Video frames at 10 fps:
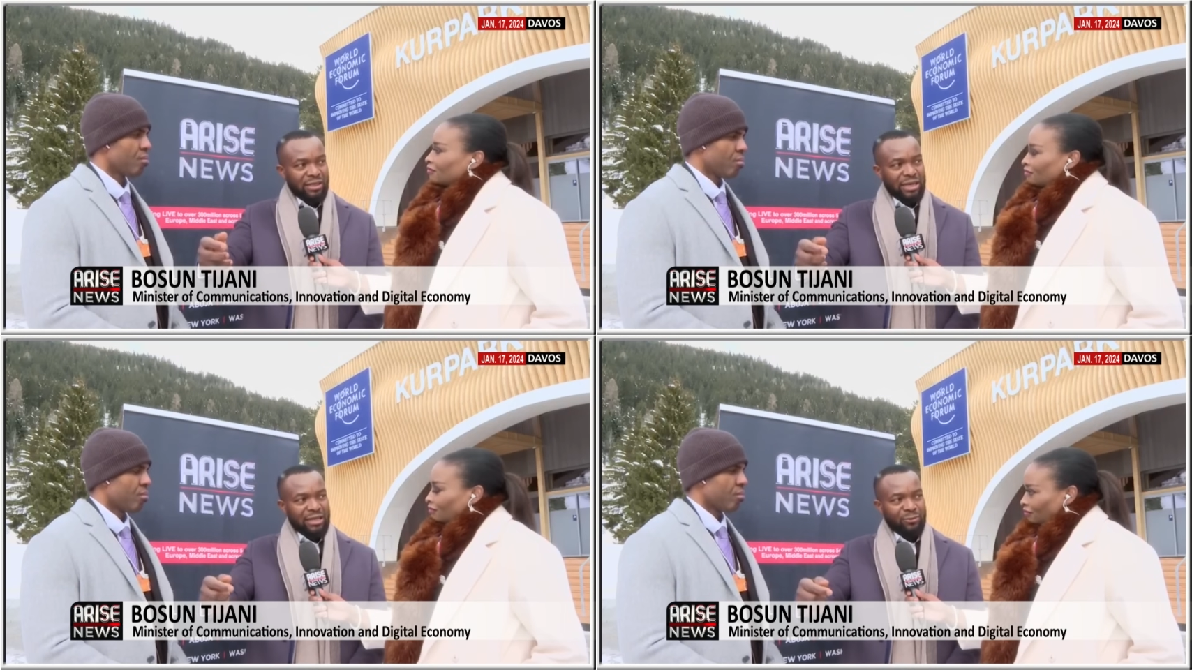
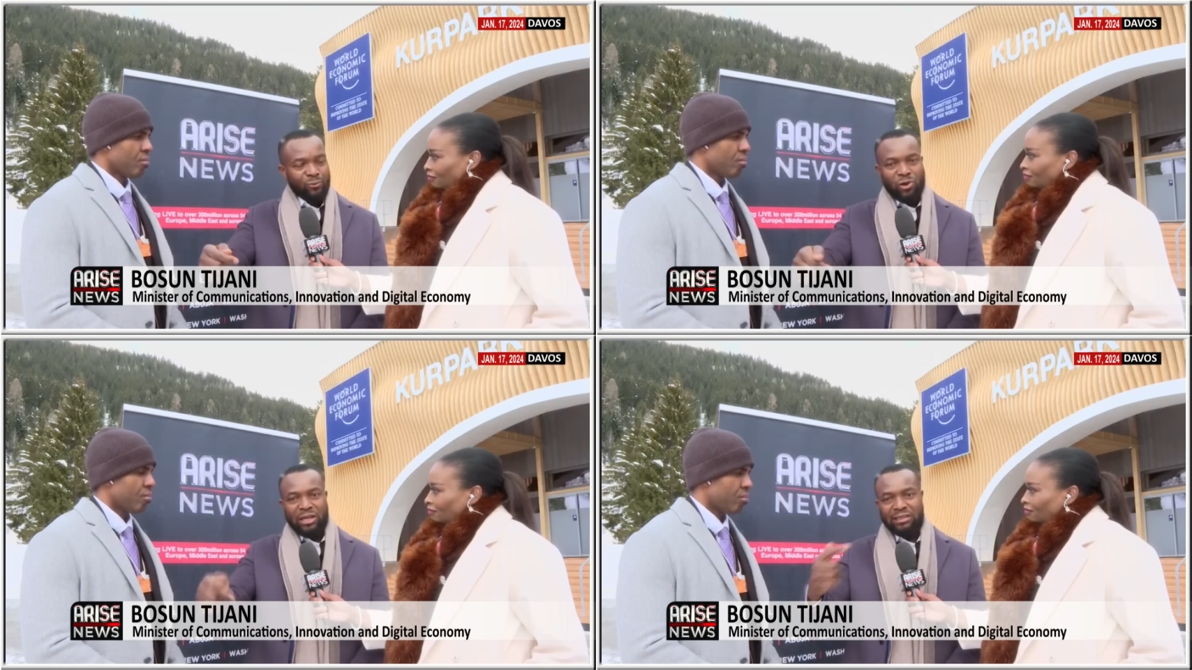Speaker 1: and
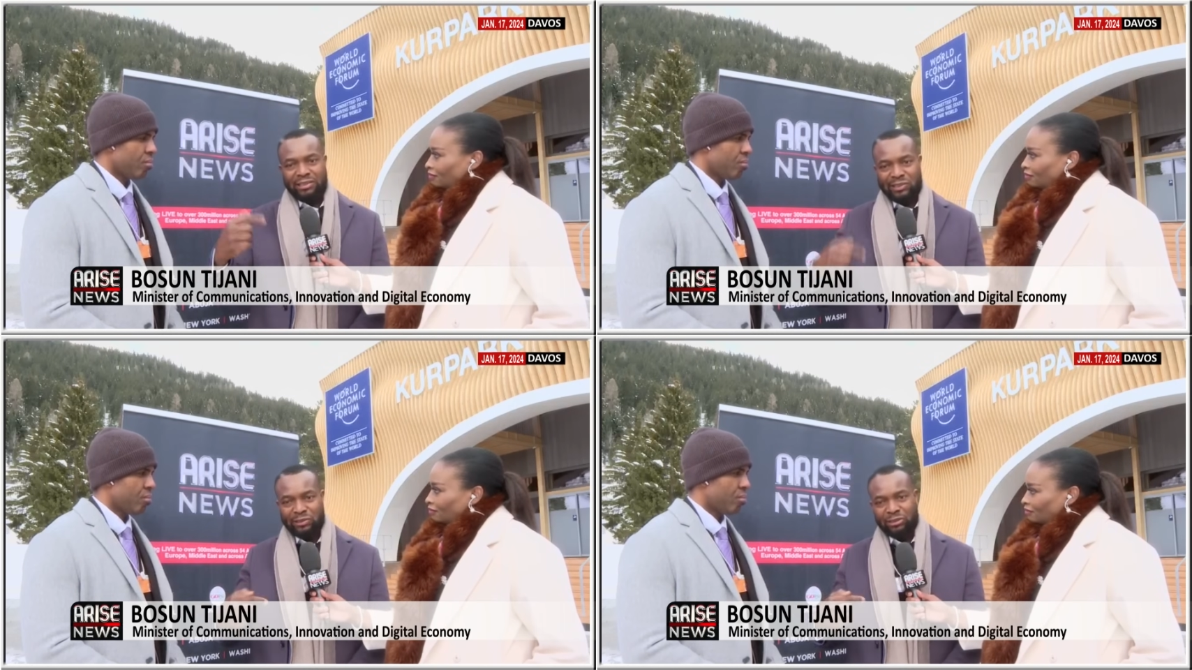what are the
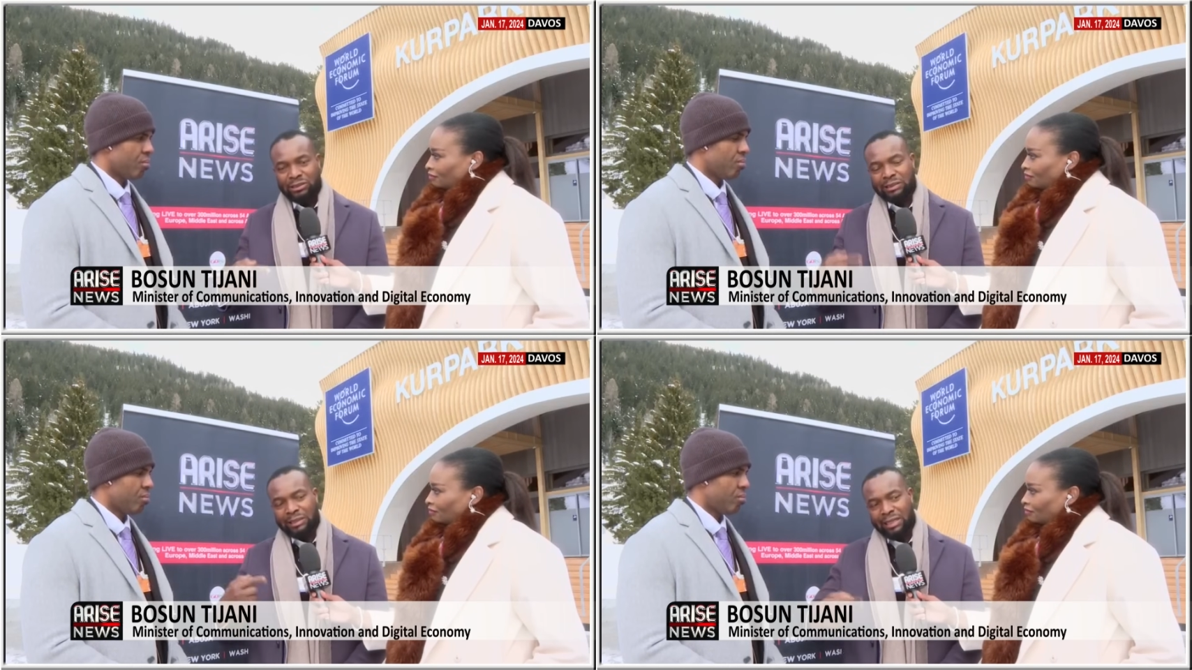
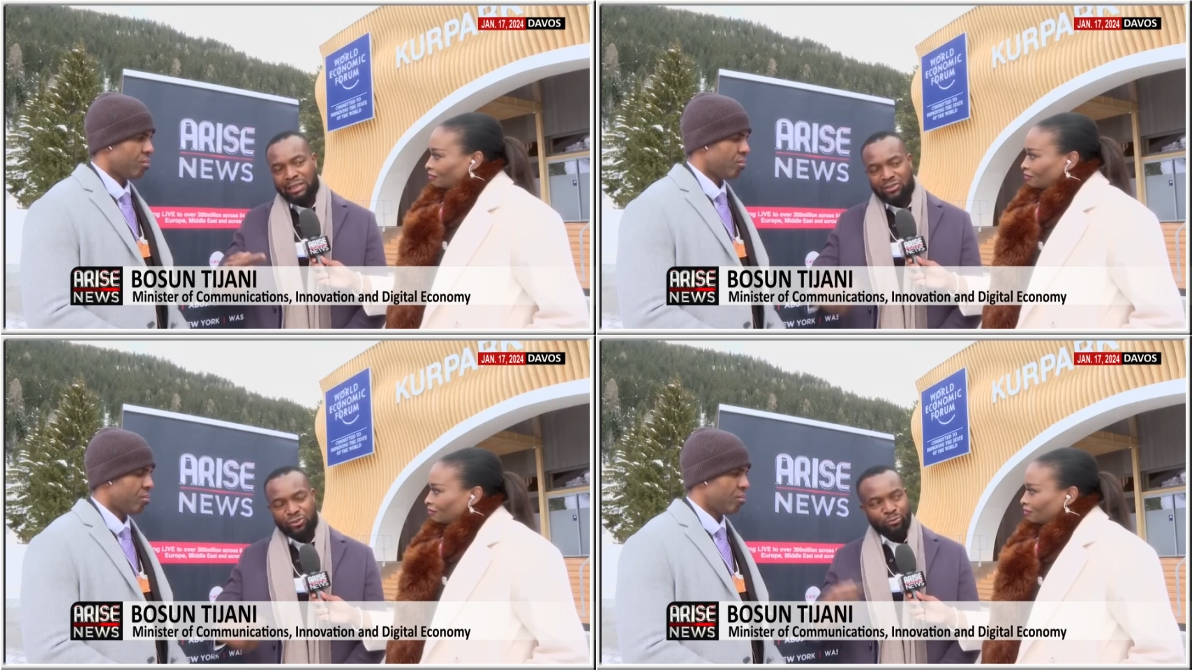
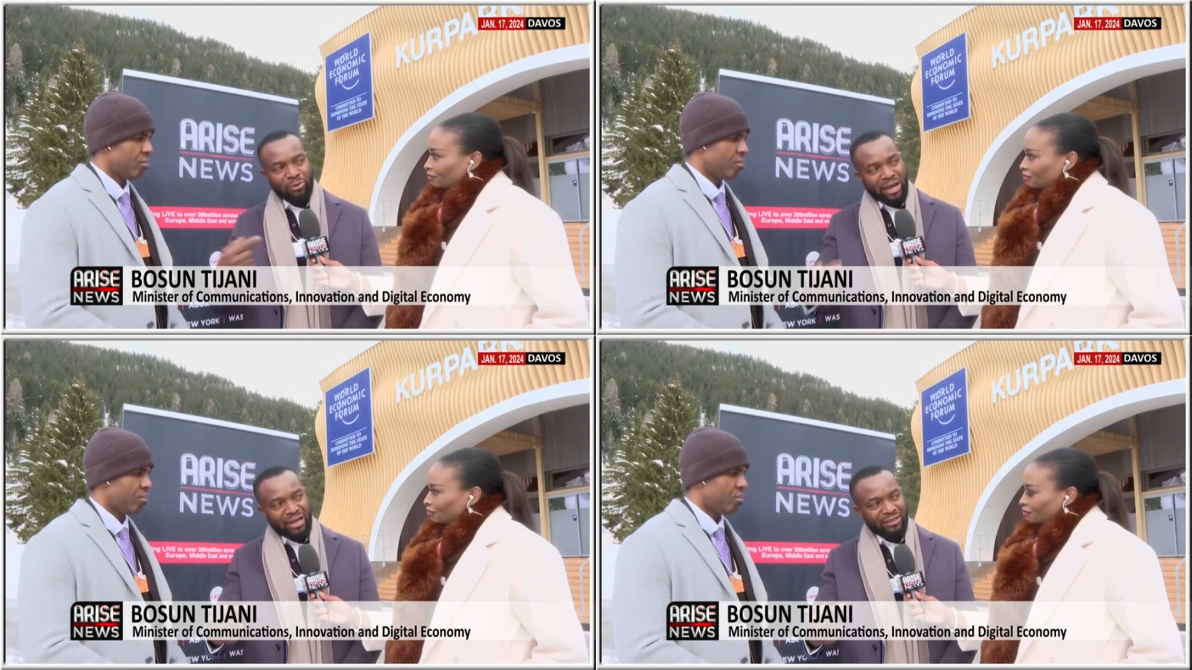talent
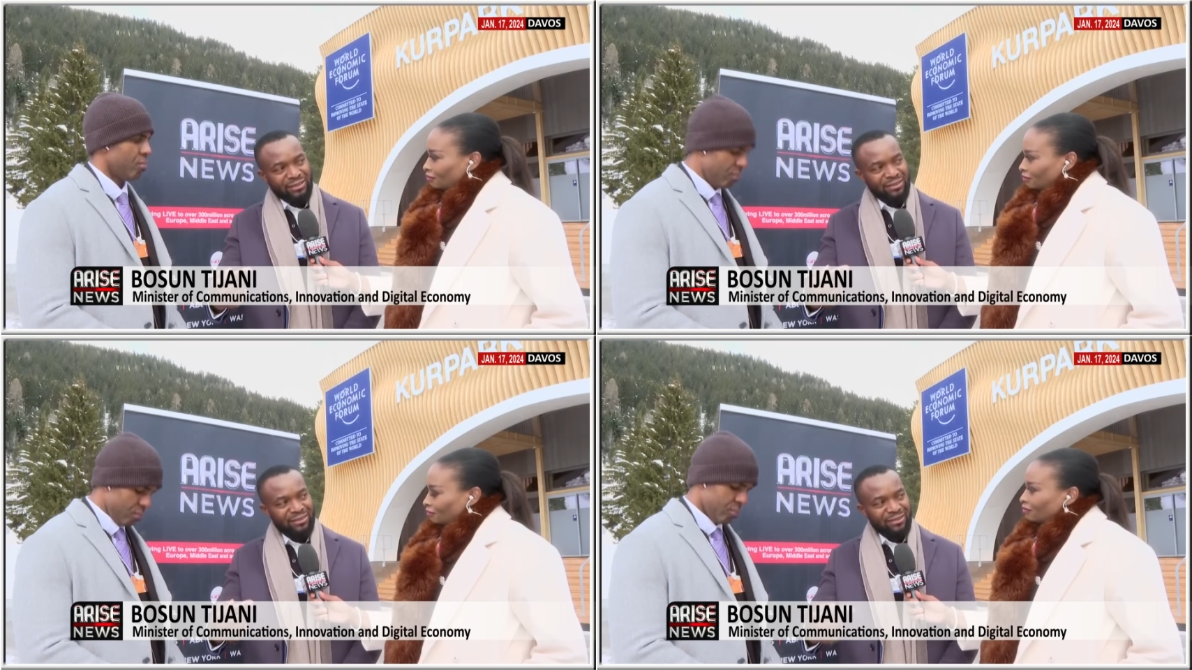
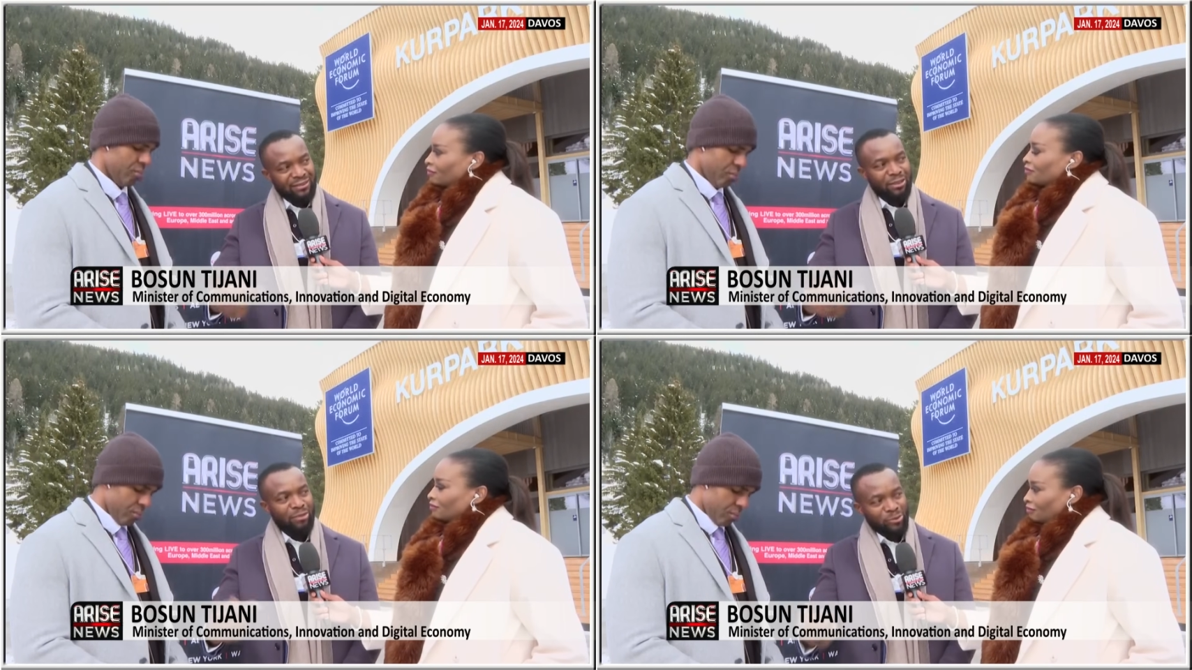suppliers
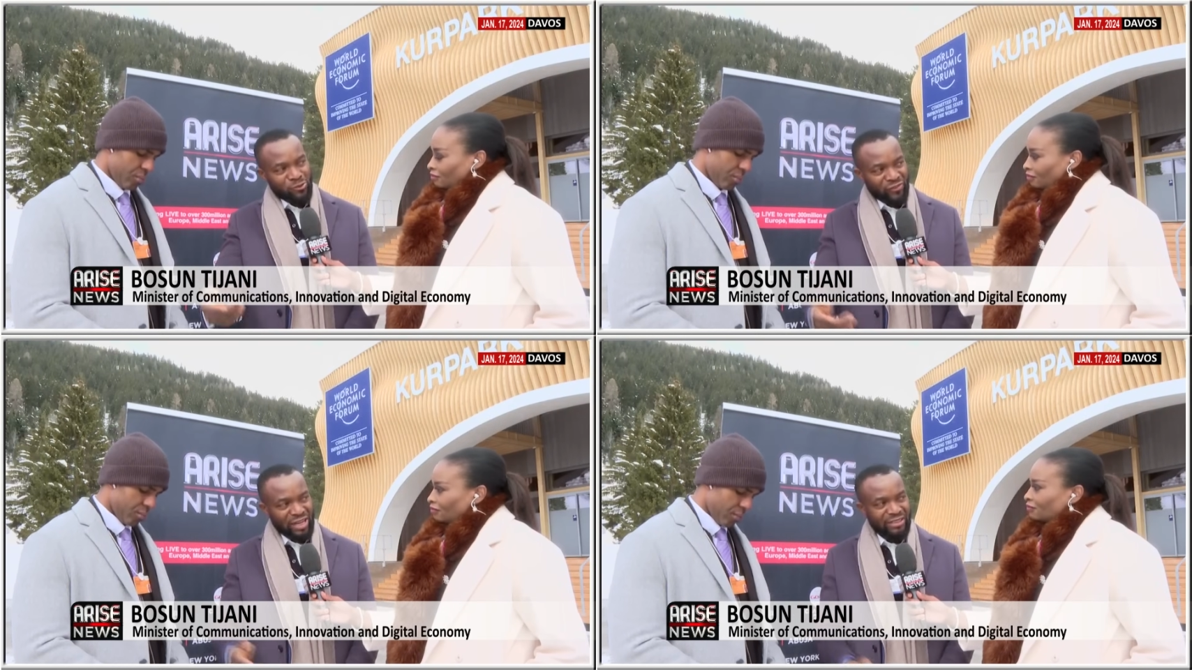
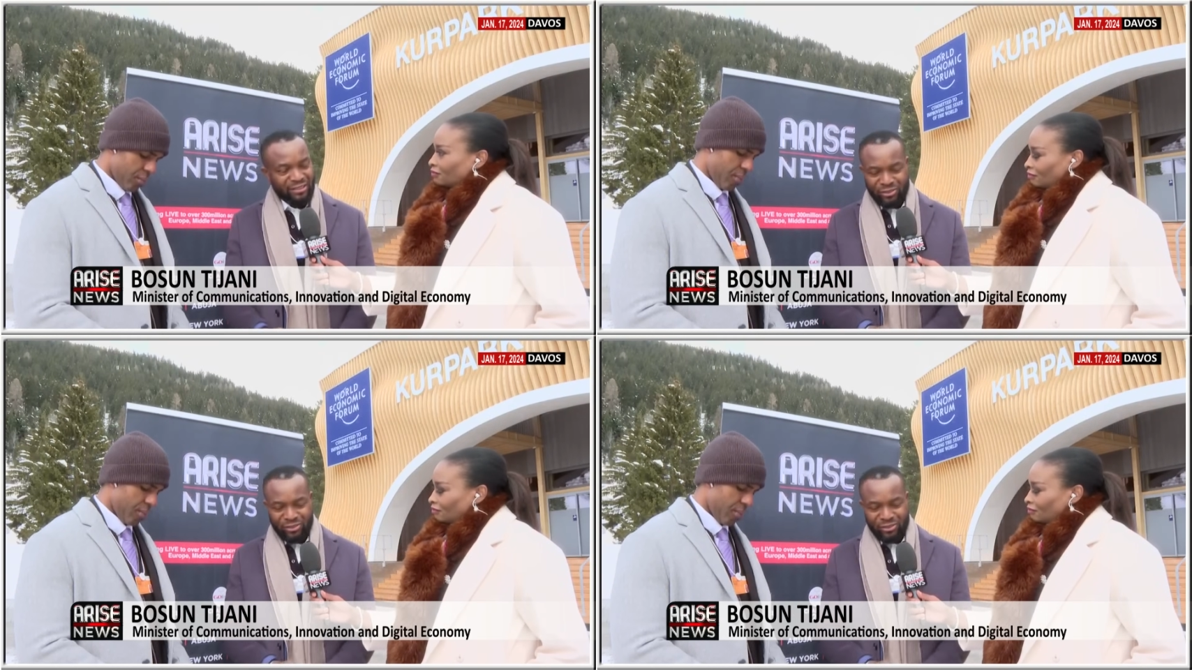providing.